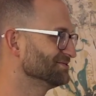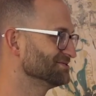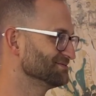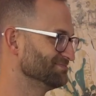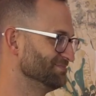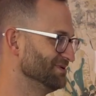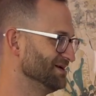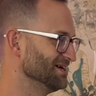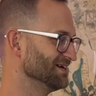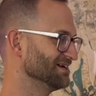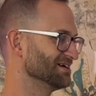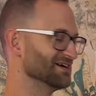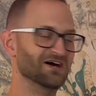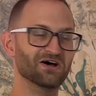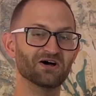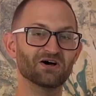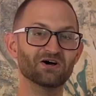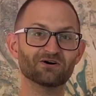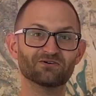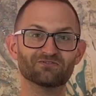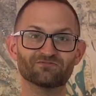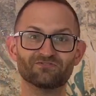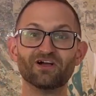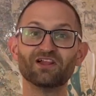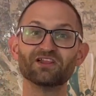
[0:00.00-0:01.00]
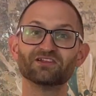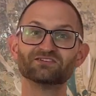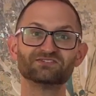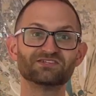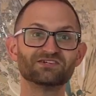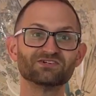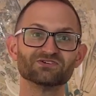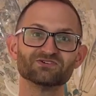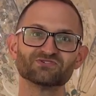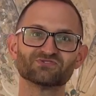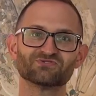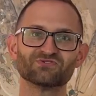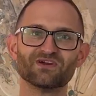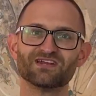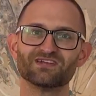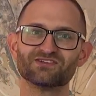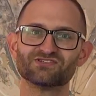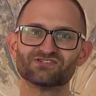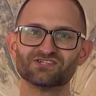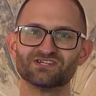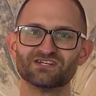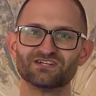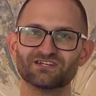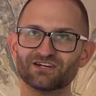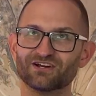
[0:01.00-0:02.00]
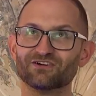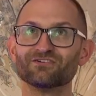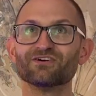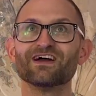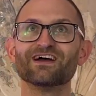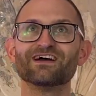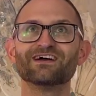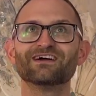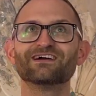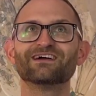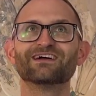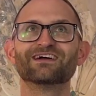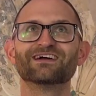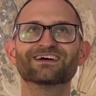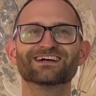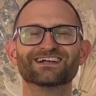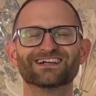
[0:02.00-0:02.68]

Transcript: big volunteer strategy. Hooray!